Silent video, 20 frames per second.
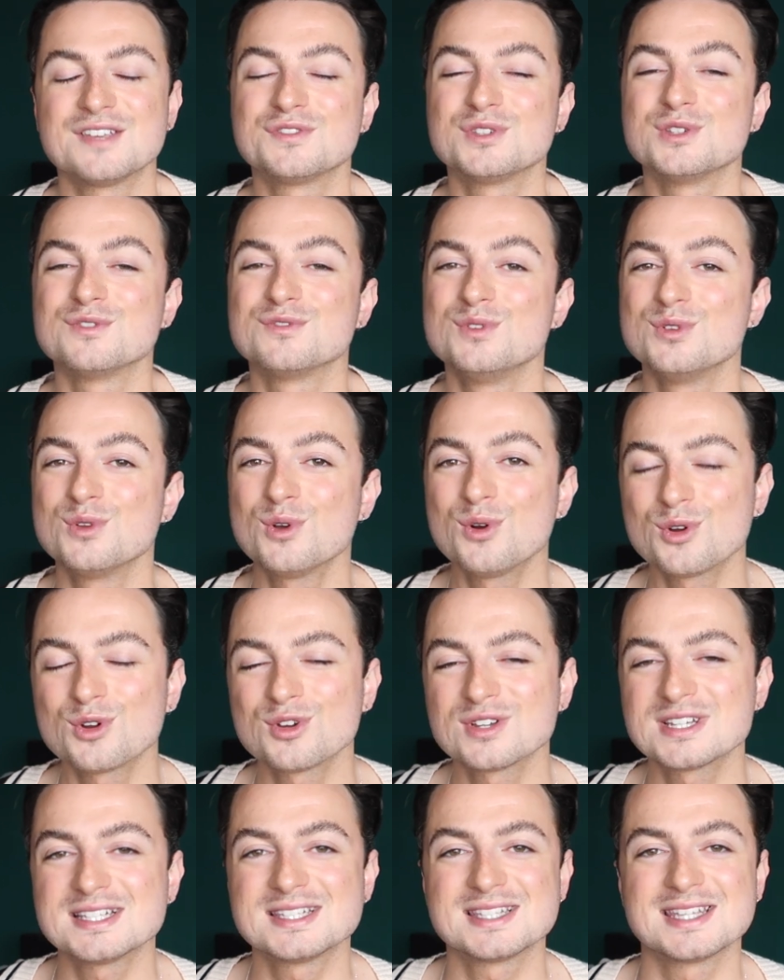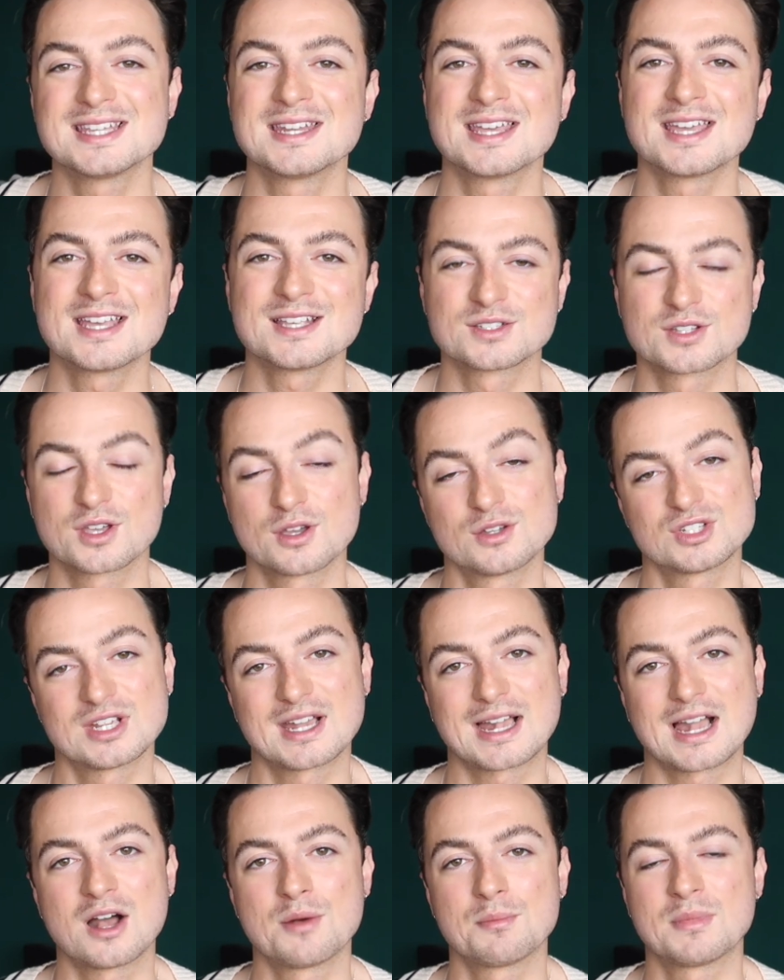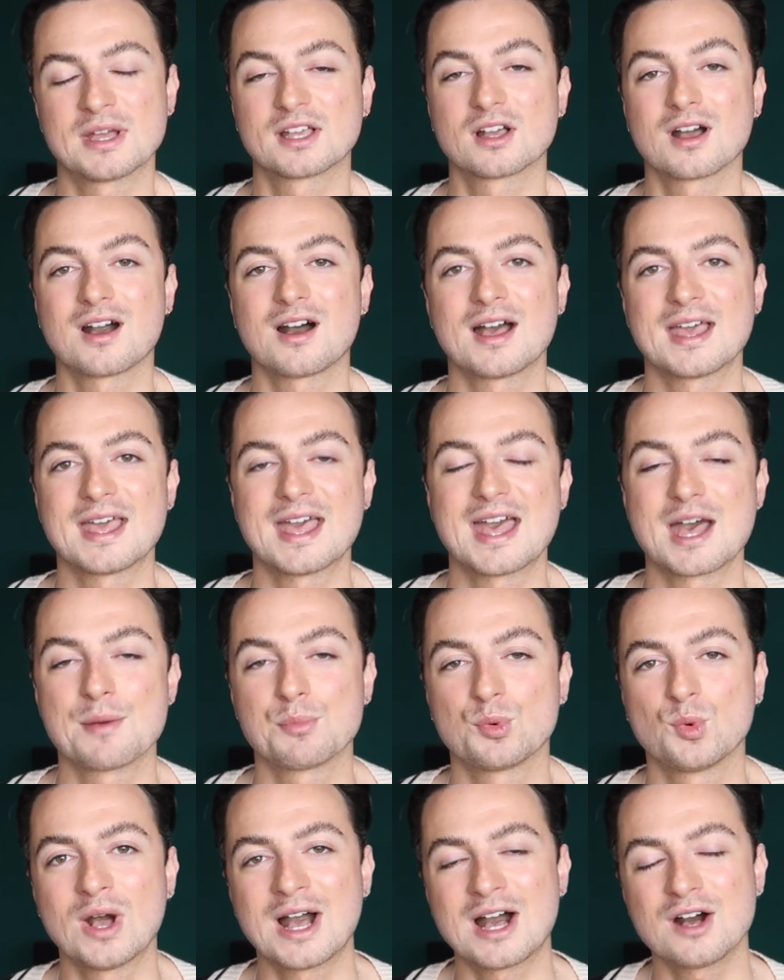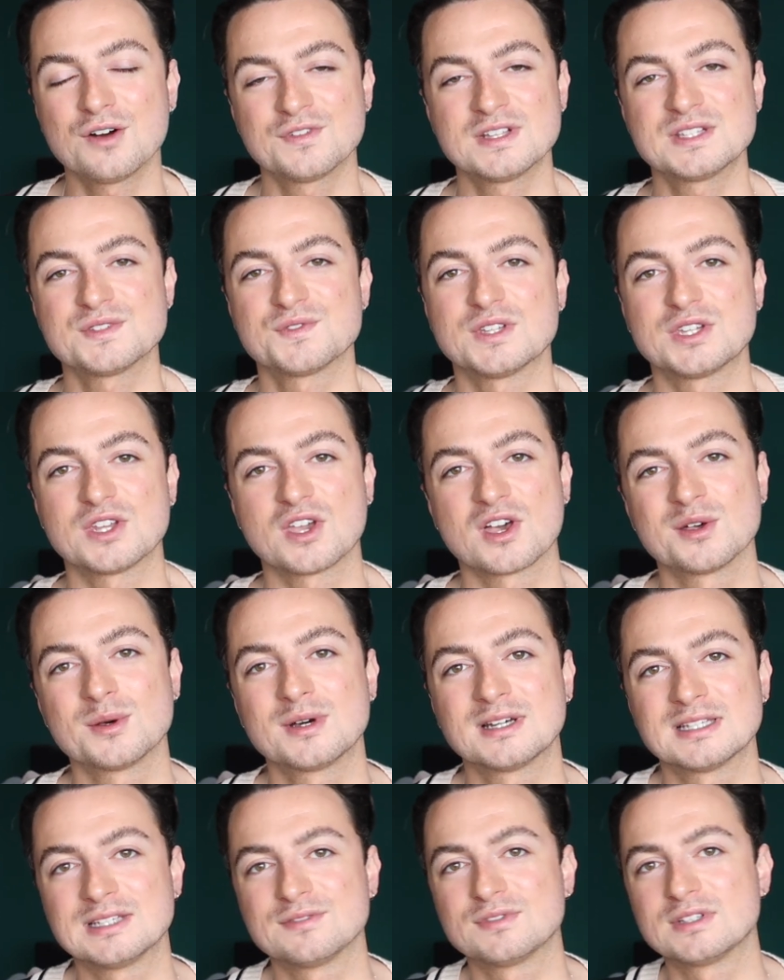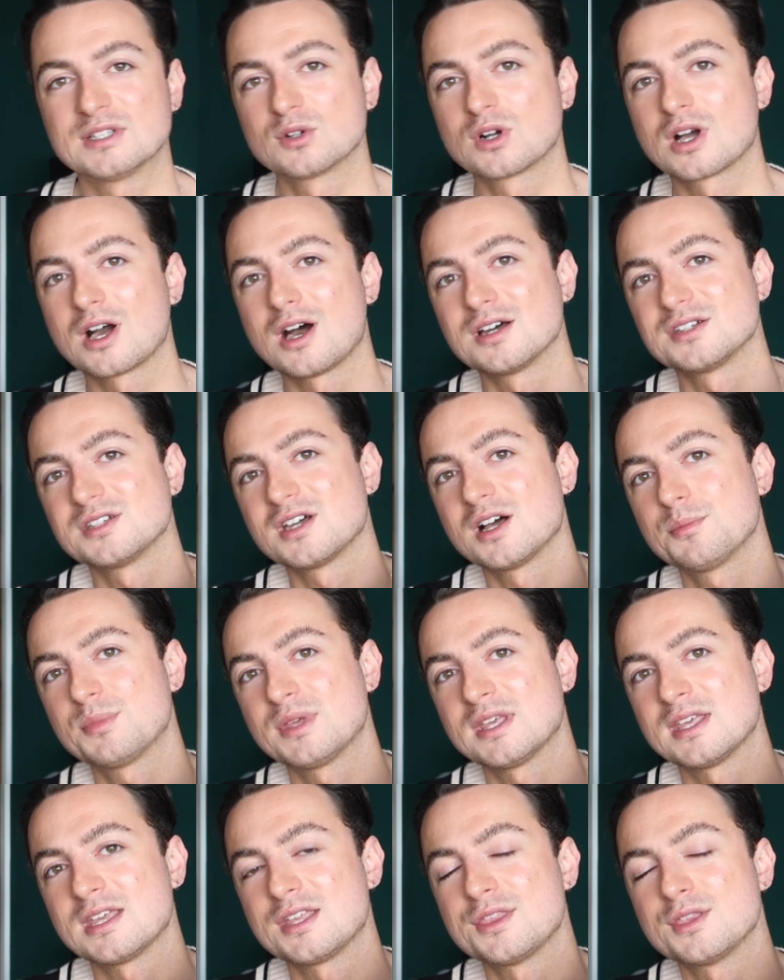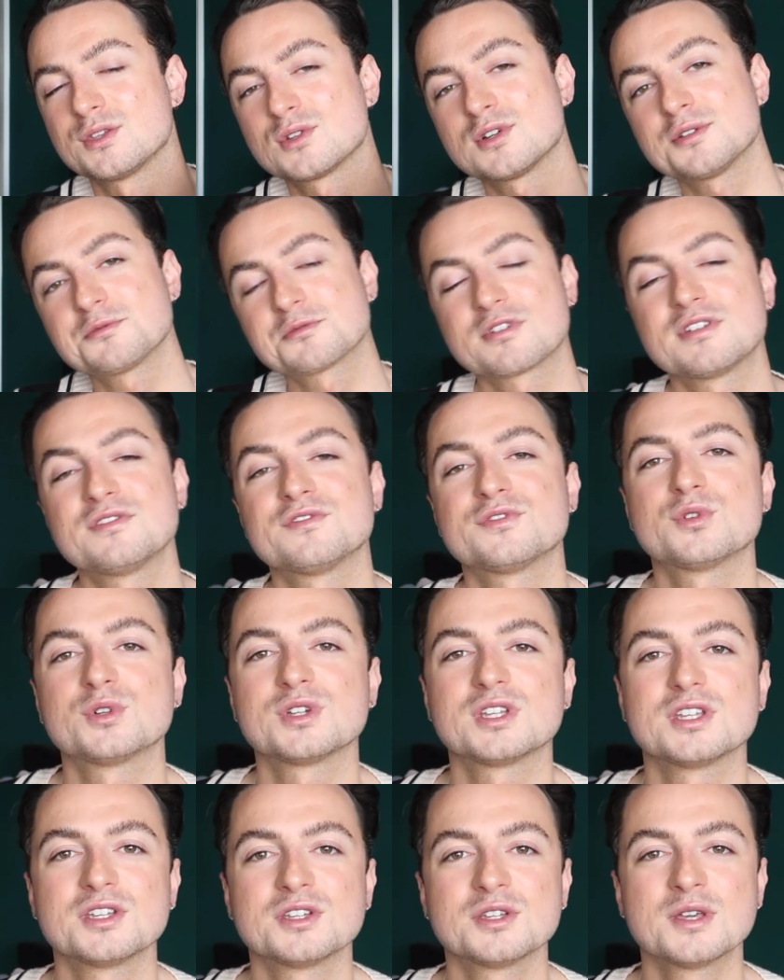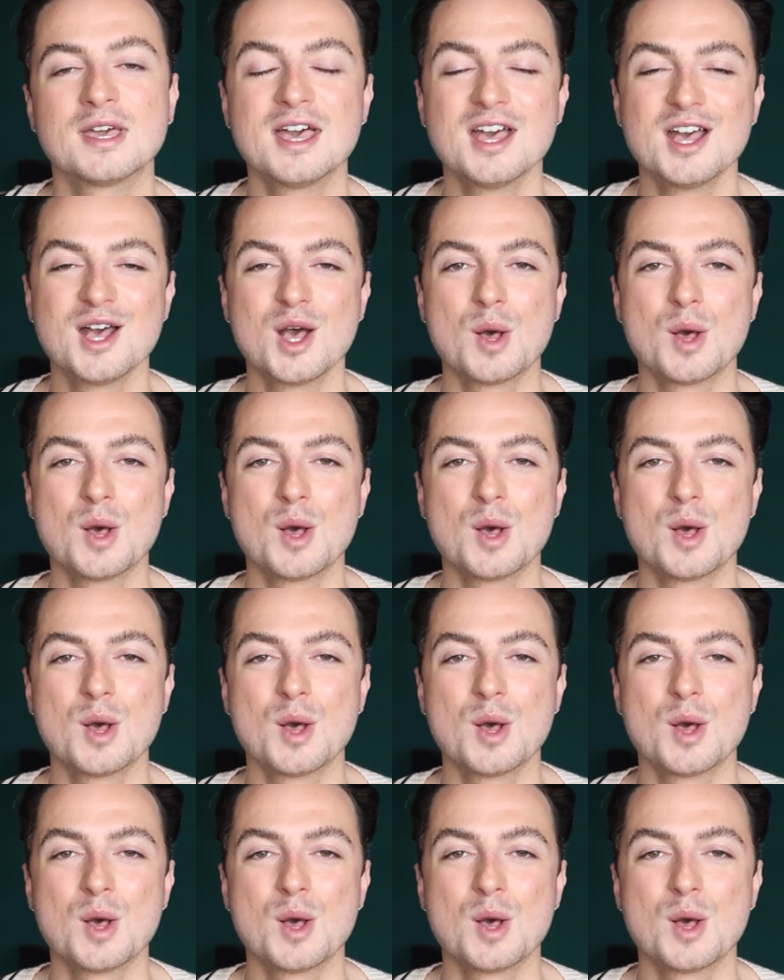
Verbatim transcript: If you've not already seen it, is go check out my Kai Airport Outfits video. I'll leave a little card up here in the top screen for you.